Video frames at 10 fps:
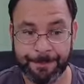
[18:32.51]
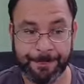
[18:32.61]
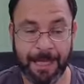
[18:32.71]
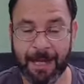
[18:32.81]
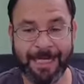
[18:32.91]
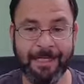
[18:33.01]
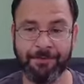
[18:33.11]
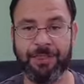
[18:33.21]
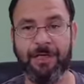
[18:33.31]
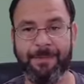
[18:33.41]
Now, I
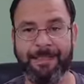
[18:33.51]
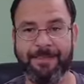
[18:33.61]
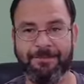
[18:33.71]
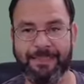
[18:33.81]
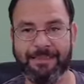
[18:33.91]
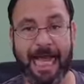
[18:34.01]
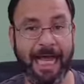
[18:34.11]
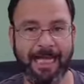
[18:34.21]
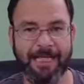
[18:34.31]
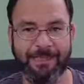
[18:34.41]
never talk about this because
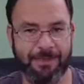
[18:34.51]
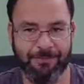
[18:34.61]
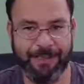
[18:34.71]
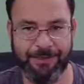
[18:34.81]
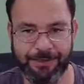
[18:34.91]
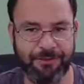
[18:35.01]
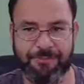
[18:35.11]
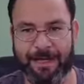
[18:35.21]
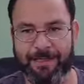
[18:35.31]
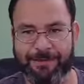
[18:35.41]
I already knew
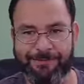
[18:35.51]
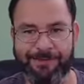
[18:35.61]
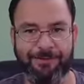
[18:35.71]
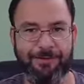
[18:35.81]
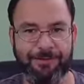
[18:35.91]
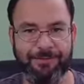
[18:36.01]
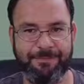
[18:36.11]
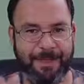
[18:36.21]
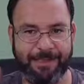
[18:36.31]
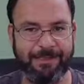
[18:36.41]
Spanish. I already learned
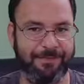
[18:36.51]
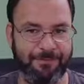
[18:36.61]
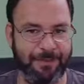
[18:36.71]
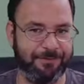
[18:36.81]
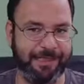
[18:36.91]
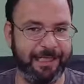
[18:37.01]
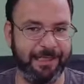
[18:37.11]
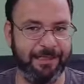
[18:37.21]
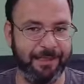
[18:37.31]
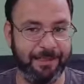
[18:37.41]
Spanish when I was a
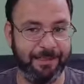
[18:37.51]
kid.